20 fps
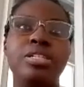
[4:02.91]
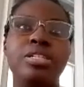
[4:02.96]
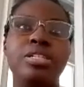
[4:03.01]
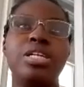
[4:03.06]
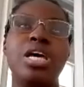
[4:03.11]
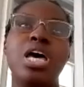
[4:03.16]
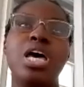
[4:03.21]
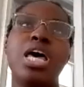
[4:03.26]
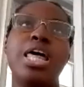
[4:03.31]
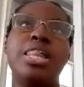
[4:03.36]

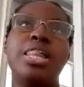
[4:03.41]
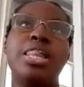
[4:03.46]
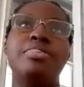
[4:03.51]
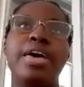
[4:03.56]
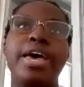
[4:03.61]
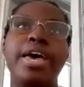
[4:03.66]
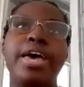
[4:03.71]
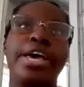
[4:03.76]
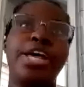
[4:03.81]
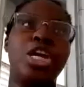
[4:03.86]

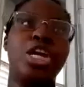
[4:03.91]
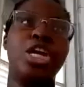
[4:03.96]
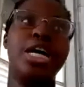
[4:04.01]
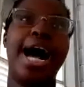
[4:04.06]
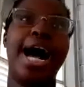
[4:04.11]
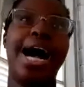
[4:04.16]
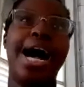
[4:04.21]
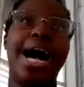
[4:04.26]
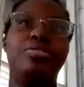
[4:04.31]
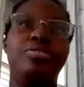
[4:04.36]
Then
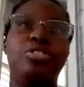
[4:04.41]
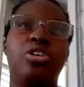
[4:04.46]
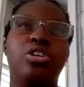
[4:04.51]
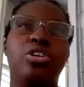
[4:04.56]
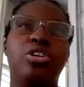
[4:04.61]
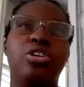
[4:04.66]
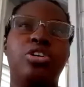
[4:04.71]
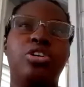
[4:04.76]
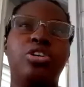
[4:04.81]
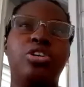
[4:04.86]
after
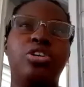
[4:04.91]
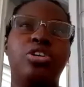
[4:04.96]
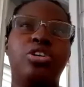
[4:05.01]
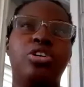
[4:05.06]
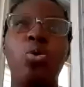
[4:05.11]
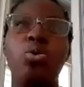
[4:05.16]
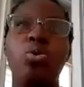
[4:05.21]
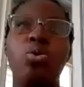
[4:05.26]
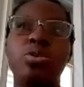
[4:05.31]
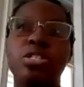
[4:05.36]
that,
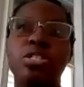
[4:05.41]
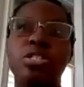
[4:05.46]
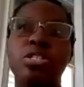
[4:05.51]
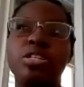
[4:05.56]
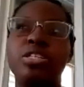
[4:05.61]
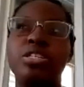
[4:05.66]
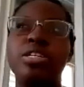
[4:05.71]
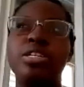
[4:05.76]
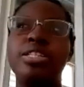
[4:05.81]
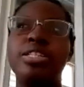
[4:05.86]

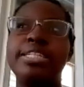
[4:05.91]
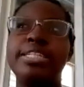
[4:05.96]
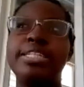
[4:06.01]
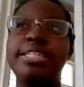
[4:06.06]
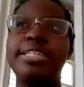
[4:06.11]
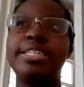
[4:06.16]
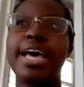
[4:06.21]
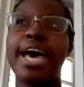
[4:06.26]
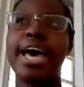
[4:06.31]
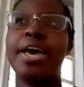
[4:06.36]
closer to the
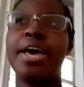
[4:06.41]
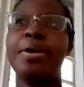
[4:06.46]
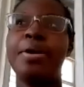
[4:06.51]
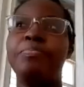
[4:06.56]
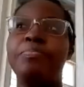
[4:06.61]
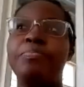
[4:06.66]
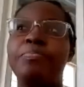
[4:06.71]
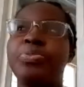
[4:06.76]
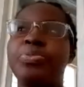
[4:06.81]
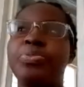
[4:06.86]

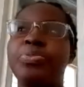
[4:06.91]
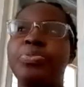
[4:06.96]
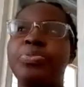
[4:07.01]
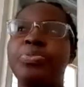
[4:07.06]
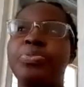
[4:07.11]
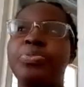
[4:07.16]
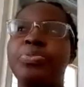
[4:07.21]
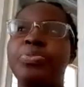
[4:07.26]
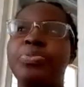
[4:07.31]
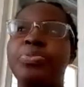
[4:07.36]
time,
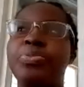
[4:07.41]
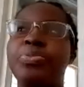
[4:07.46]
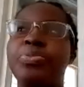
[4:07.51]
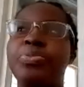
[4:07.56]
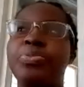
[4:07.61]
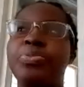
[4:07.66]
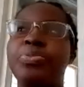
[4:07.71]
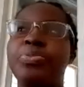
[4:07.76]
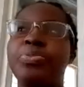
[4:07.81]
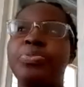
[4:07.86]

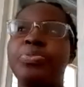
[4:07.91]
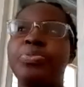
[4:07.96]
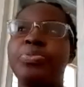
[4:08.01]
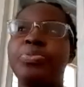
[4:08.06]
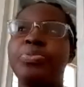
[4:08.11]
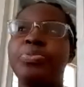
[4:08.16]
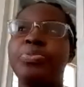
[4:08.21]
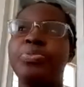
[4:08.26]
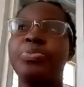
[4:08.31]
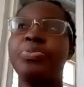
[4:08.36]
I put
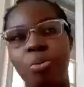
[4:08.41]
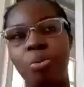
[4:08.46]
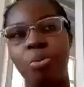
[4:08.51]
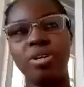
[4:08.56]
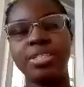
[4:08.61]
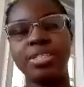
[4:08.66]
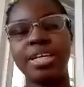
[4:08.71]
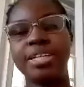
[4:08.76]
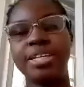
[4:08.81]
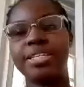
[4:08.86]
my
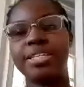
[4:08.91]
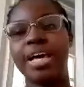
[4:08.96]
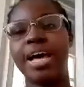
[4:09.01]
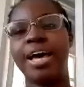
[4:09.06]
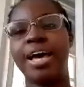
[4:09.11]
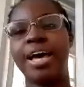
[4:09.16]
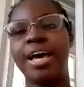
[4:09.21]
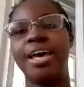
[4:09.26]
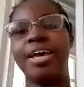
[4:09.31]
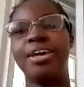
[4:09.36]
notebooks
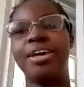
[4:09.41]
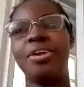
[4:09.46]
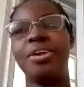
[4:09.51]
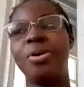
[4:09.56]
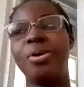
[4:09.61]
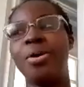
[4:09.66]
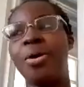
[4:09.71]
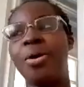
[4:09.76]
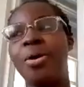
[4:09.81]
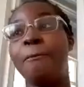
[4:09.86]
aside,
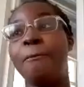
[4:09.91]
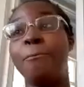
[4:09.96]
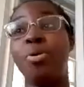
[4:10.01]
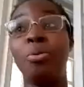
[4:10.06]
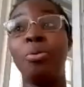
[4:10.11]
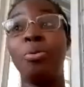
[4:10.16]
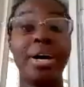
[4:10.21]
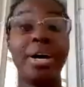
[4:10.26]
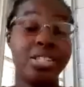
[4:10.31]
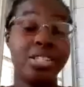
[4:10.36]

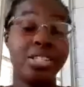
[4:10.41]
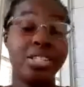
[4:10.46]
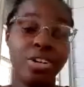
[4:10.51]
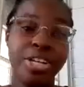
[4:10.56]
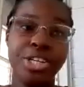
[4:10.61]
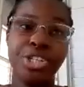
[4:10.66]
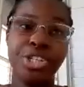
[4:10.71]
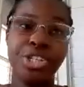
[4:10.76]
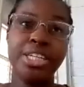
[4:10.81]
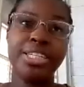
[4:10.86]
put my
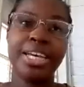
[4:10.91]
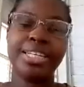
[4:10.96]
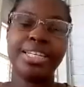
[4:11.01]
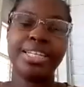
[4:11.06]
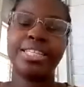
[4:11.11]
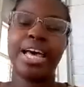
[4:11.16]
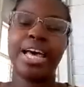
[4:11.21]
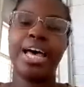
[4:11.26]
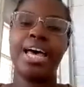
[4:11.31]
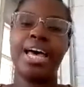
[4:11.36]
study sheet
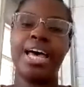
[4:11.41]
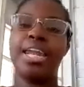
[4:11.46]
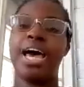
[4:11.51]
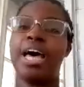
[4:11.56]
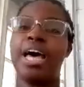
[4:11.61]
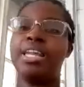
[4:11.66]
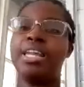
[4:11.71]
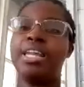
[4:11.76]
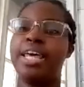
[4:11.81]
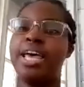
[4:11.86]
aside,
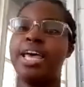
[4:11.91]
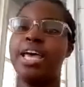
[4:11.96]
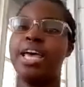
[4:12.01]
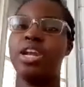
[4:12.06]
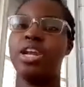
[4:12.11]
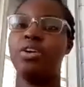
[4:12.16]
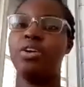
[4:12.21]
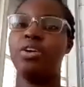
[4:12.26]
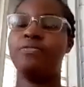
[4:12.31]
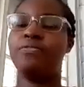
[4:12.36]
and
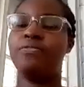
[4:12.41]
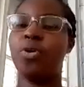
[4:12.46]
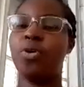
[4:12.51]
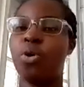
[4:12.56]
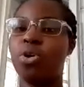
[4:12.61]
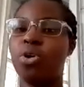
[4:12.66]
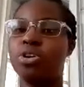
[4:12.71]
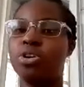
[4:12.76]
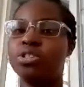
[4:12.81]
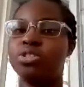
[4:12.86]
then
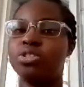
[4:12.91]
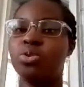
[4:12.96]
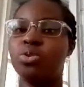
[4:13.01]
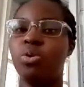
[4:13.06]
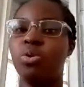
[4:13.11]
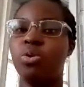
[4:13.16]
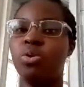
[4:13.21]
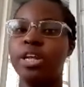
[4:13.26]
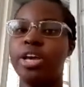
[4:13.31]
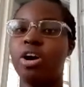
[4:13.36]
focus
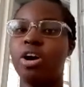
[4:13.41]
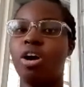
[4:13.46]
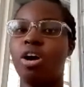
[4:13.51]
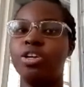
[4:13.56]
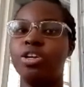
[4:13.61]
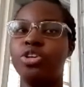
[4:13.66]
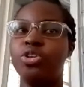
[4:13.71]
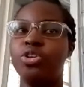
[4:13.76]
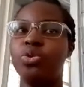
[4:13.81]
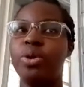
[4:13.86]
solely
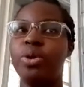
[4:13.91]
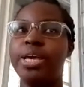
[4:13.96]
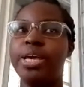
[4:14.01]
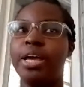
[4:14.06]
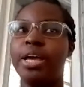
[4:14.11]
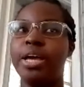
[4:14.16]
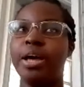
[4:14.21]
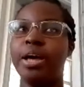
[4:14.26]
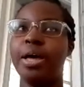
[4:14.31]
on doing